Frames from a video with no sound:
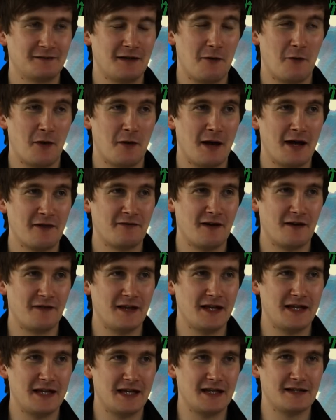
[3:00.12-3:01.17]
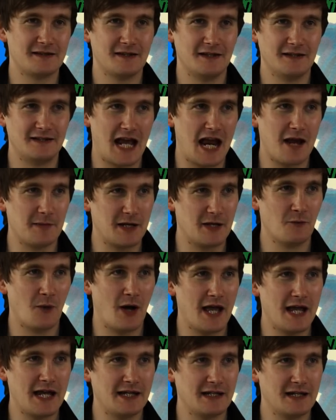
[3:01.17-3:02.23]
I think it's Damian
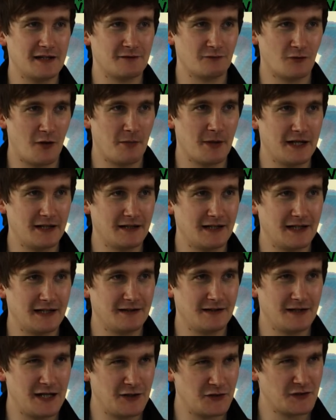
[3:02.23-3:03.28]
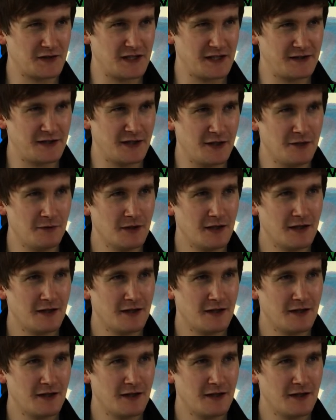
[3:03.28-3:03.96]
Wayne is Robin in Injustice 2.